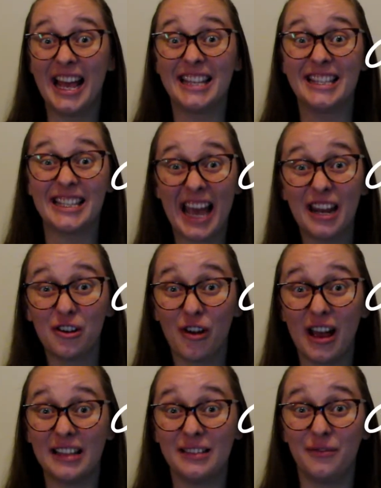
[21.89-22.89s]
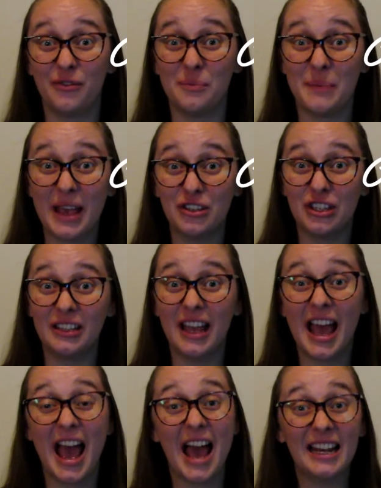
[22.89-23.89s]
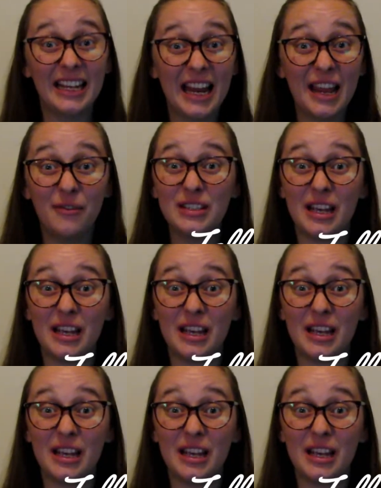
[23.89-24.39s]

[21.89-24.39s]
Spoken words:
to categorize information, and it even